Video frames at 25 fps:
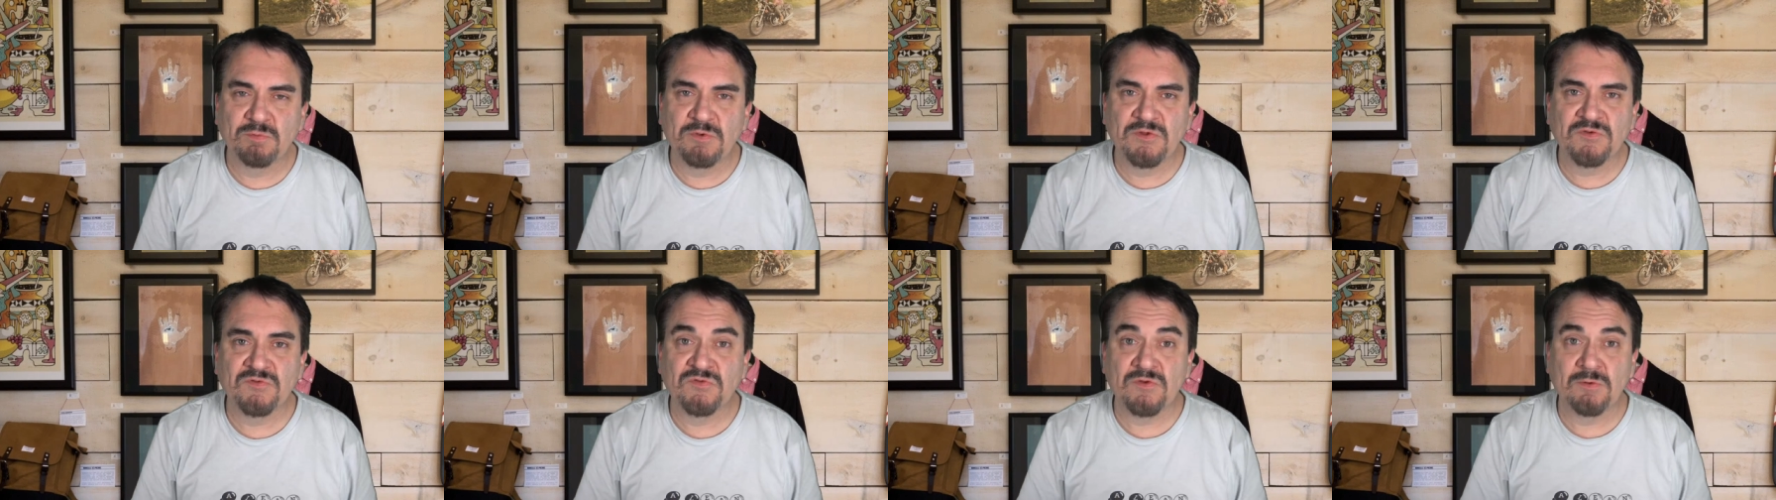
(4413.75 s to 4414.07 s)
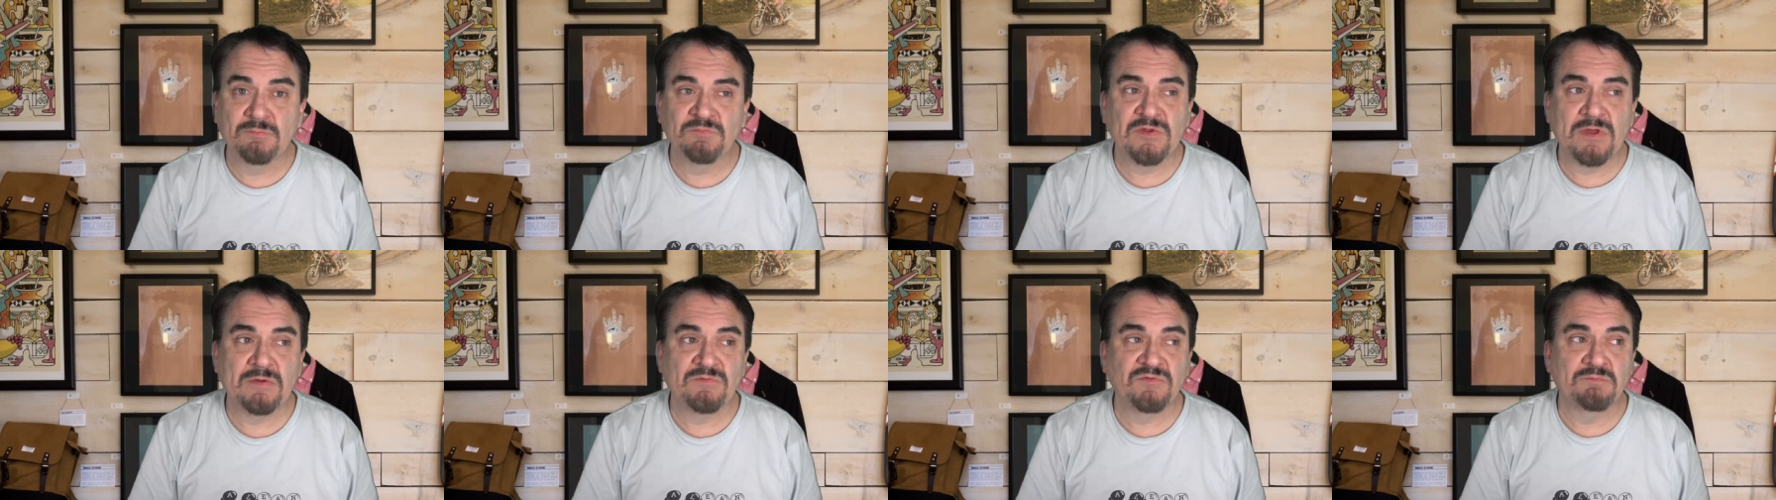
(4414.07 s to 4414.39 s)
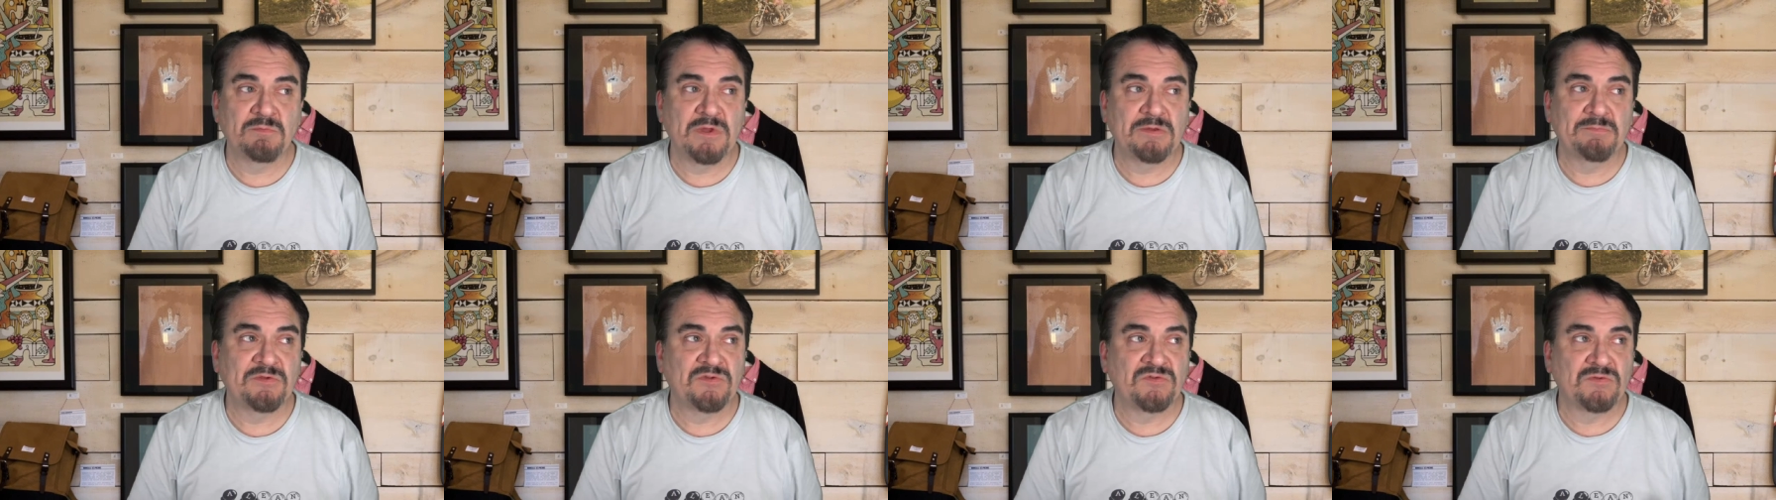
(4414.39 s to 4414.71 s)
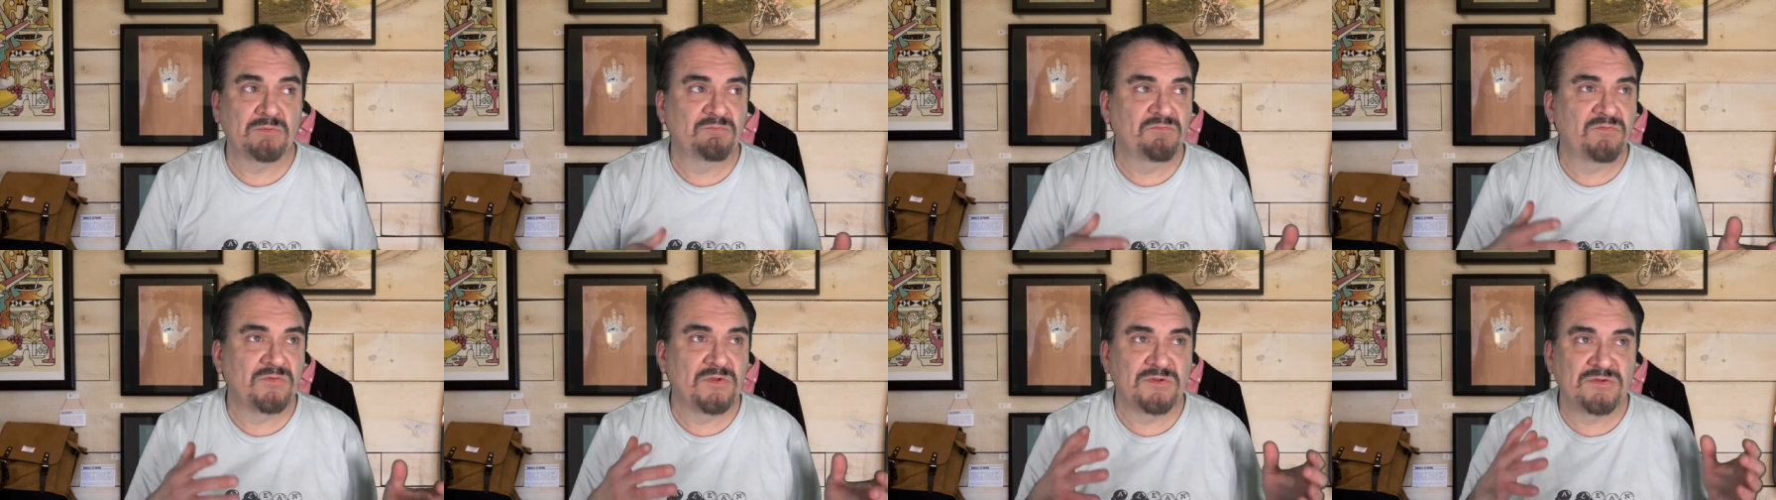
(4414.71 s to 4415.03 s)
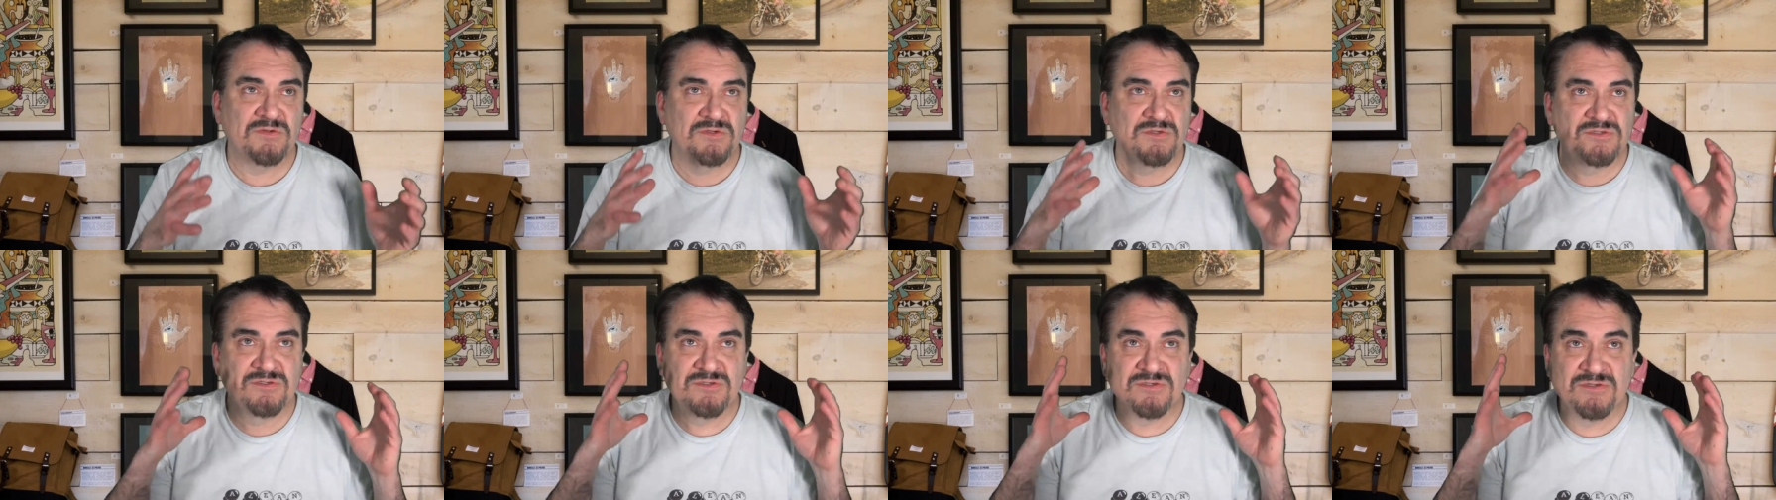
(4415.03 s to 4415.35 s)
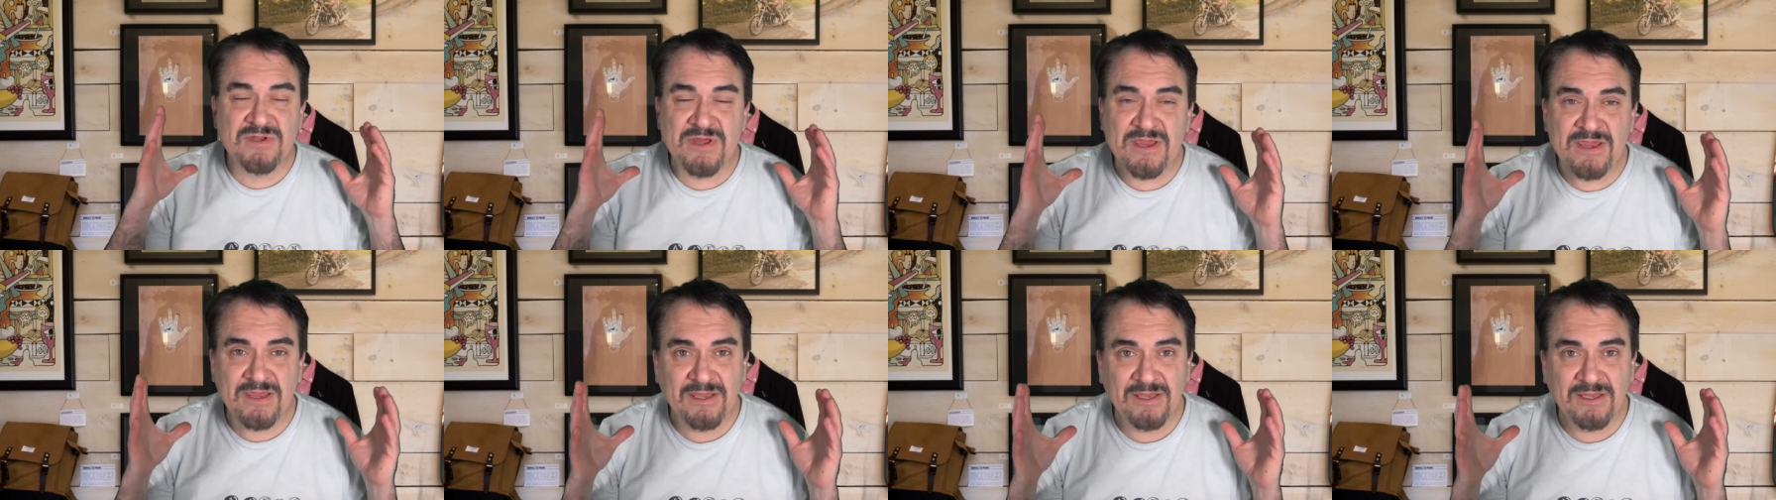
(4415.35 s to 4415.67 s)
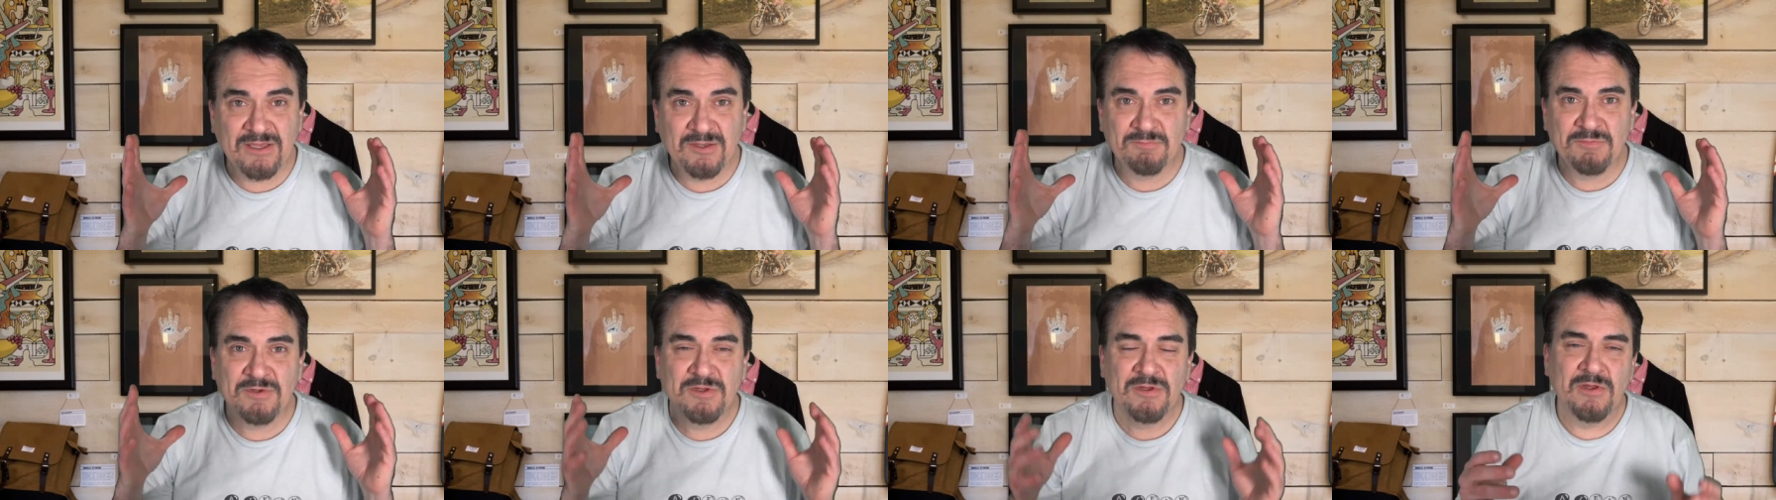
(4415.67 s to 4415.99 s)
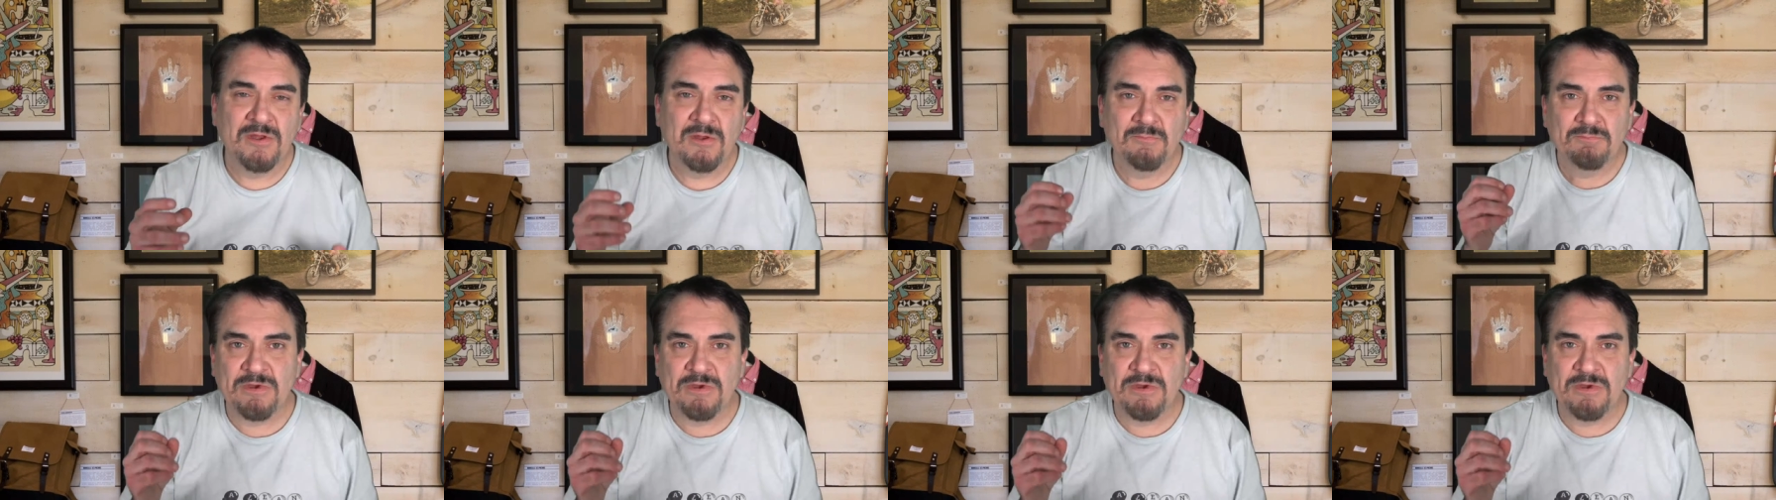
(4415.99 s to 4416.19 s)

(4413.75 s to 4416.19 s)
because sometimes maybe some vintage name